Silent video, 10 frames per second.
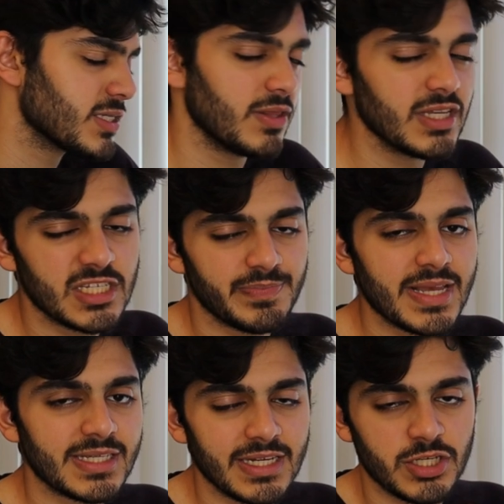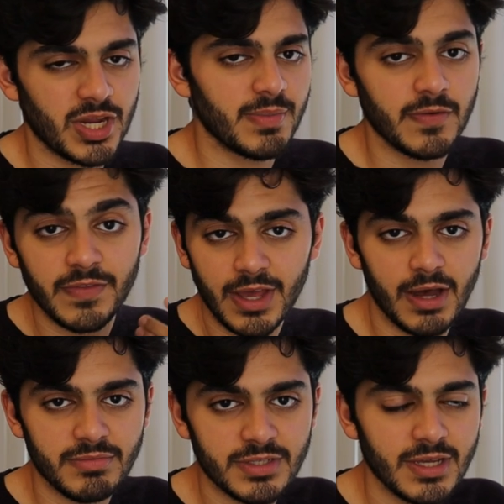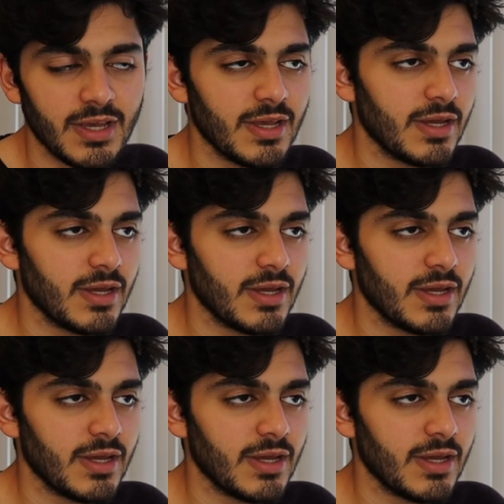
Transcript: So this is basically treatment of the gums.